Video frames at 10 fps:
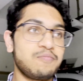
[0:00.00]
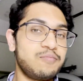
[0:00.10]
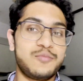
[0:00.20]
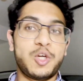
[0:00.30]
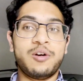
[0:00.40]

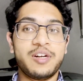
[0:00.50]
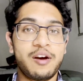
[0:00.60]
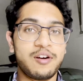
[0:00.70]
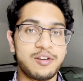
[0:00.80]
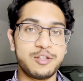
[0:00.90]
turned
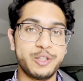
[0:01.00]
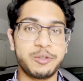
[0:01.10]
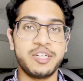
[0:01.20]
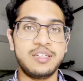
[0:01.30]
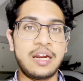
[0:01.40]
out onto the
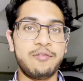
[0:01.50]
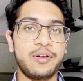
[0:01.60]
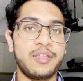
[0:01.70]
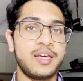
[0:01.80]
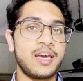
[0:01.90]
street and
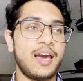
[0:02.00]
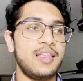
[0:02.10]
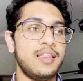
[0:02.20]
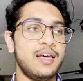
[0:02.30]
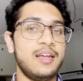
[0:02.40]
everything,
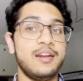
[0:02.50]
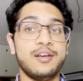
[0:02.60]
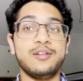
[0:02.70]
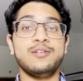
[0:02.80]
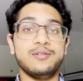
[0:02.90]
and then
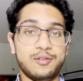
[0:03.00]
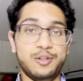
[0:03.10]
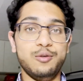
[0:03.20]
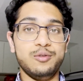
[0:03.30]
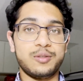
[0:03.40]

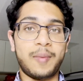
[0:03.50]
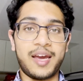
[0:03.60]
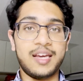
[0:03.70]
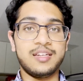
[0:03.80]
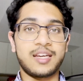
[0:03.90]
used my
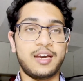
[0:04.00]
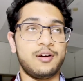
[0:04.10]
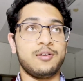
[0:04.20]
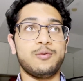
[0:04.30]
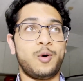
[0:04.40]

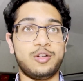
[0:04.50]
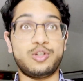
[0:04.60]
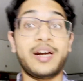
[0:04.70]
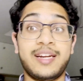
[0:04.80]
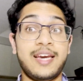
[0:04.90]
indicator while
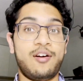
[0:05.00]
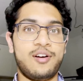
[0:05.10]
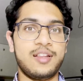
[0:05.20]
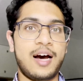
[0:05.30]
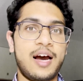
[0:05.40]
trying to get
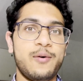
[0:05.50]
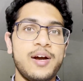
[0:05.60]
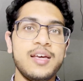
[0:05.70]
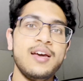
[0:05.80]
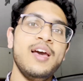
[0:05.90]
onto the
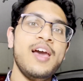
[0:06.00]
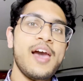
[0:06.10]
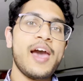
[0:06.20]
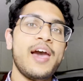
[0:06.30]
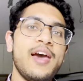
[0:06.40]
highway,
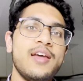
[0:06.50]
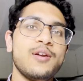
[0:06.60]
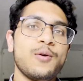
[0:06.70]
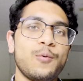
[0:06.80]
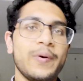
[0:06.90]
and
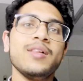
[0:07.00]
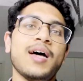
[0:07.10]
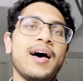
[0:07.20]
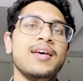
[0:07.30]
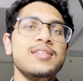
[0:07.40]

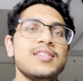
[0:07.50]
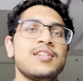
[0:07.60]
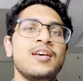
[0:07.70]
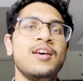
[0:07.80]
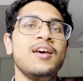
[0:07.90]
realized
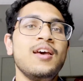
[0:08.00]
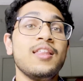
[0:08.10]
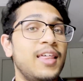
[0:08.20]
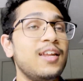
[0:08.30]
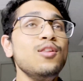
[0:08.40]

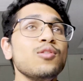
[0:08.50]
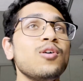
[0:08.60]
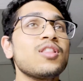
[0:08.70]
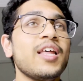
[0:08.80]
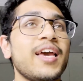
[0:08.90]
that it
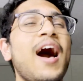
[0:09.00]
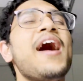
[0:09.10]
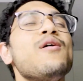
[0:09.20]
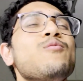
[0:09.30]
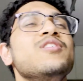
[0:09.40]
looked like
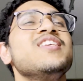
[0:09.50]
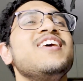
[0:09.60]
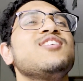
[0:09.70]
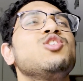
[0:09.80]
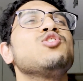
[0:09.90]
I was
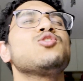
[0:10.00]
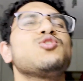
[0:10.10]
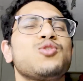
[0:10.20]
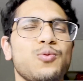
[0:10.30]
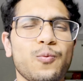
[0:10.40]

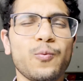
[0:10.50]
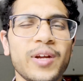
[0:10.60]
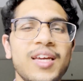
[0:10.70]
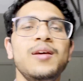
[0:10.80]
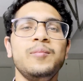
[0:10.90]

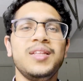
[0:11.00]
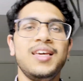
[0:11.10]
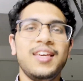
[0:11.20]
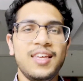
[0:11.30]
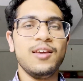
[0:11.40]

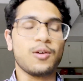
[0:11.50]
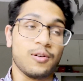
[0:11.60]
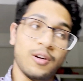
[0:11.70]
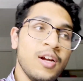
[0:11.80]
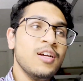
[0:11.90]
extremely
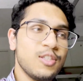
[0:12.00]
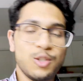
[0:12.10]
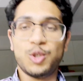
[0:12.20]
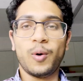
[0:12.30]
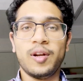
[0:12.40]
eager to
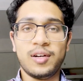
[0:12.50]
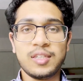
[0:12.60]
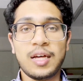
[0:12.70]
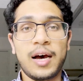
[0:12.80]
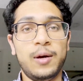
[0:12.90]
join onto
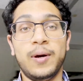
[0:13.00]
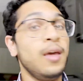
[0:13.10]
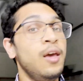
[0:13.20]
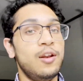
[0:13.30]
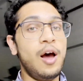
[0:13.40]
the highway.
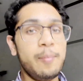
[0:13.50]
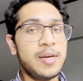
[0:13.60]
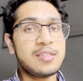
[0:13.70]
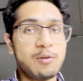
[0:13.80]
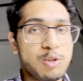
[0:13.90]
Not
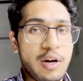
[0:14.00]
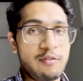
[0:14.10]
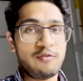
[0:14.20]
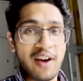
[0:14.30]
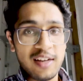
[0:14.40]
because I was
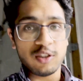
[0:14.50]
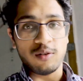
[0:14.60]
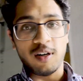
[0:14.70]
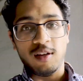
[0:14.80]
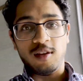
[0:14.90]
driving fast
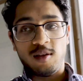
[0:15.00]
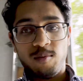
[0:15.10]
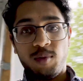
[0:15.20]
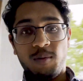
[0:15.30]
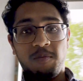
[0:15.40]
or anything,
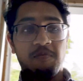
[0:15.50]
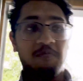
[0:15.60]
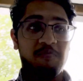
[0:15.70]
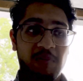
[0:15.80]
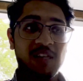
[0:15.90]
but
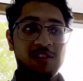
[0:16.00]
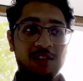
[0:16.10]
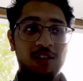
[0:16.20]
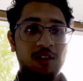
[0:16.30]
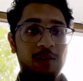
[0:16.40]

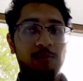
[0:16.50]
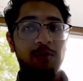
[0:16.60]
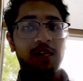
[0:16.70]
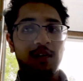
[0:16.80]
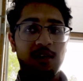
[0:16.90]
basically
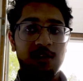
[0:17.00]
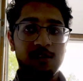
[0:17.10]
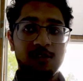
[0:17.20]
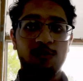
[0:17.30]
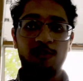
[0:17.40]

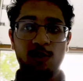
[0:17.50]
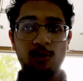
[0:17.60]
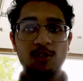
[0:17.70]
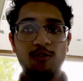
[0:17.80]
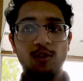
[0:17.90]
because, for
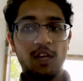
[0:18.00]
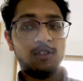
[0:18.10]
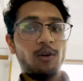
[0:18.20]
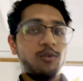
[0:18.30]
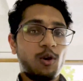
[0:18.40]
those of you that
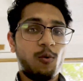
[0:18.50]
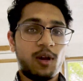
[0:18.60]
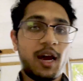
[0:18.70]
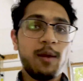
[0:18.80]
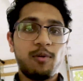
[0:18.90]
don't know what
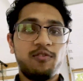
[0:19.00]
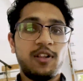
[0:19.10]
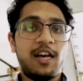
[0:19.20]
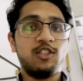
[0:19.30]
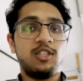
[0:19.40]

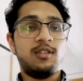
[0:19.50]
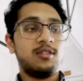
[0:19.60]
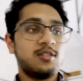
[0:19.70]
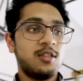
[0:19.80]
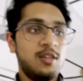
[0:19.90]
Hyperflash
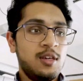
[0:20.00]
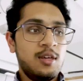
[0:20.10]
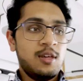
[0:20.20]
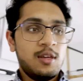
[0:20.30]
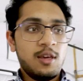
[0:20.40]
is,
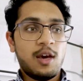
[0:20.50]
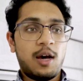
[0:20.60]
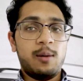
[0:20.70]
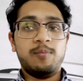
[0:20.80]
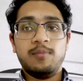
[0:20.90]

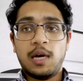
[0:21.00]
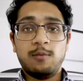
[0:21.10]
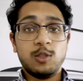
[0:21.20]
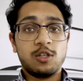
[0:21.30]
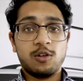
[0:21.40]
I'm
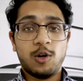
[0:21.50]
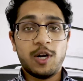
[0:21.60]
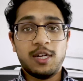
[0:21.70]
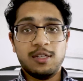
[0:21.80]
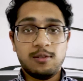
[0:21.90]
just gonna go
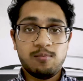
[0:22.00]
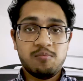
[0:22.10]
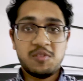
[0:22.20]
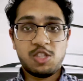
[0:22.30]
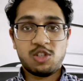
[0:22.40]
ahead and
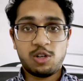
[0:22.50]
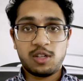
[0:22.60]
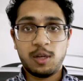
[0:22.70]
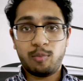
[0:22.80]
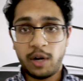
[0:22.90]
insert a
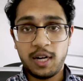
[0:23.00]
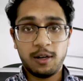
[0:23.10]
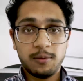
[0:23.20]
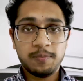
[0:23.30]
clip right here.